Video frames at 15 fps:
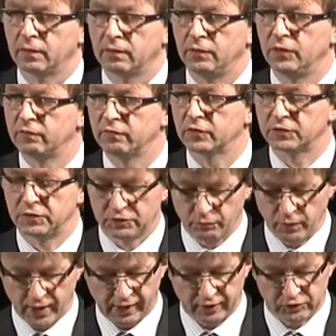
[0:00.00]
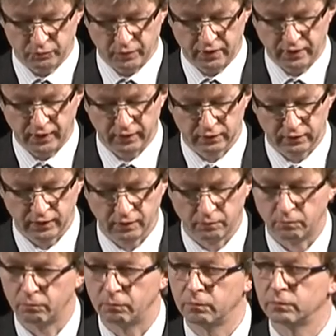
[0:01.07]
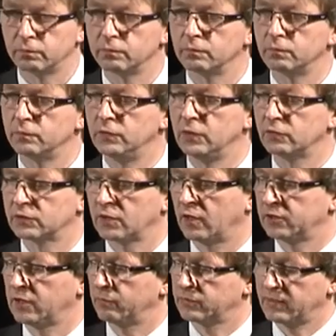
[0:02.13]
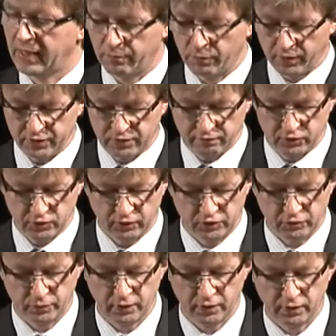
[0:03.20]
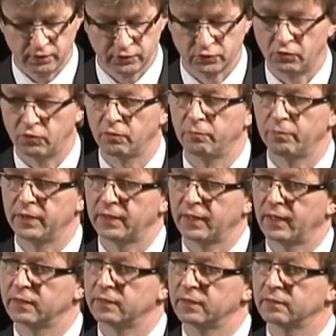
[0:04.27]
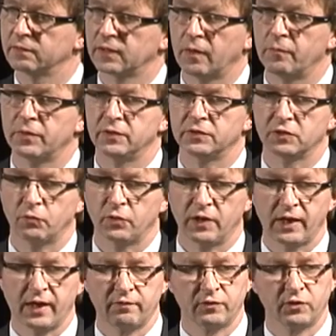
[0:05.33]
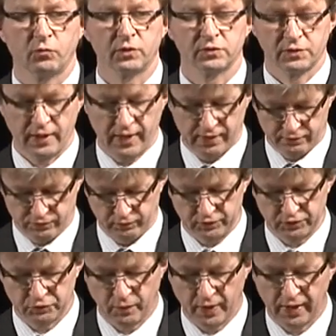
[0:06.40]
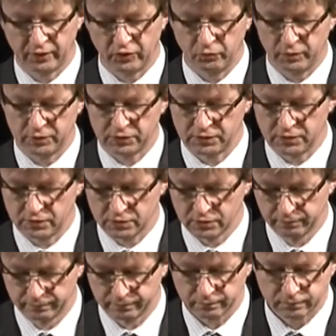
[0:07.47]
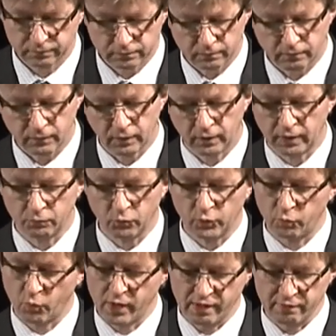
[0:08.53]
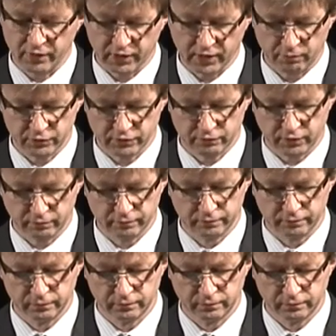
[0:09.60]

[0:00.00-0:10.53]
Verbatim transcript: university spinouts, be that um, new startups led by individual entrepreneurs, or be that companies that we have that want to want to spin out new businesses, um, wherever it comes from.